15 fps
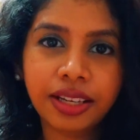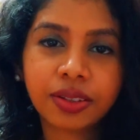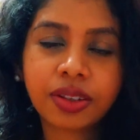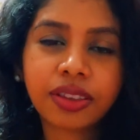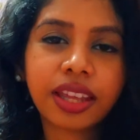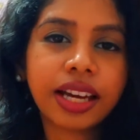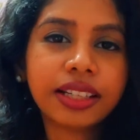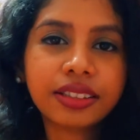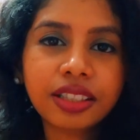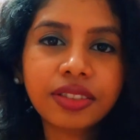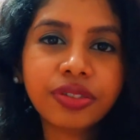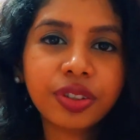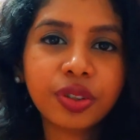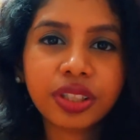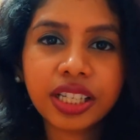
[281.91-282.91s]
So that's it
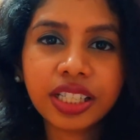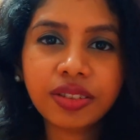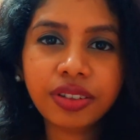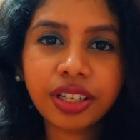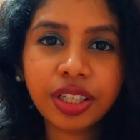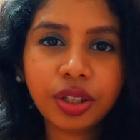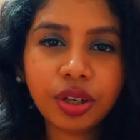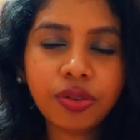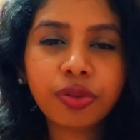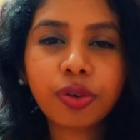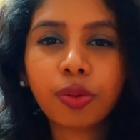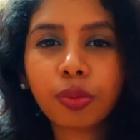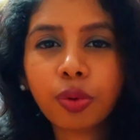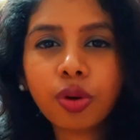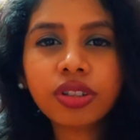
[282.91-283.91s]
for today's video.
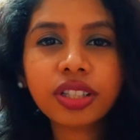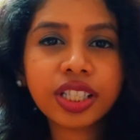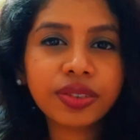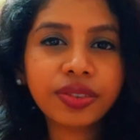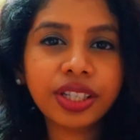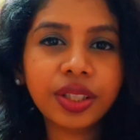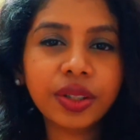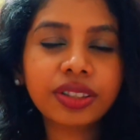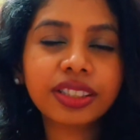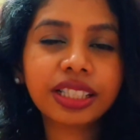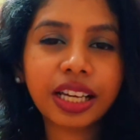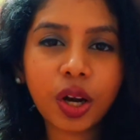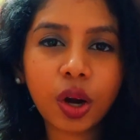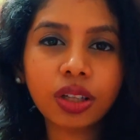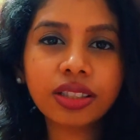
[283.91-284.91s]
For more such videos,
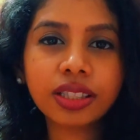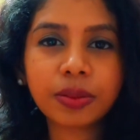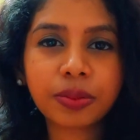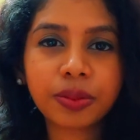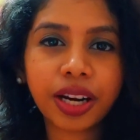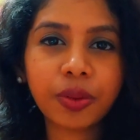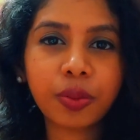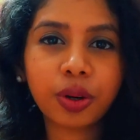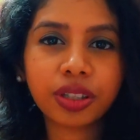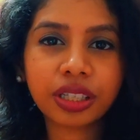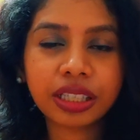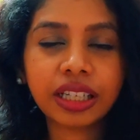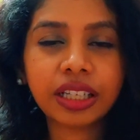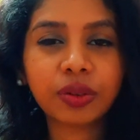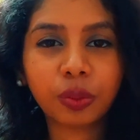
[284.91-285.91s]
click on subscribe
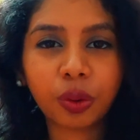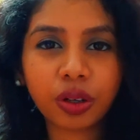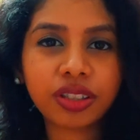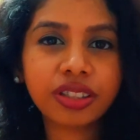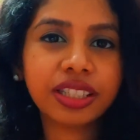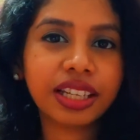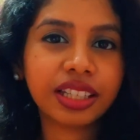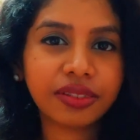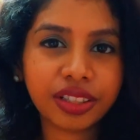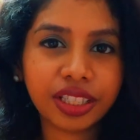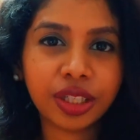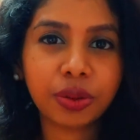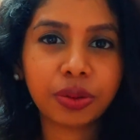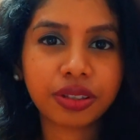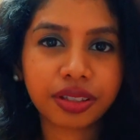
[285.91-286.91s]
button and watch the other
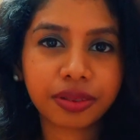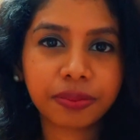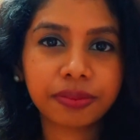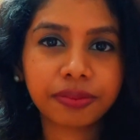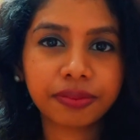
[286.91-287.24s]
videos.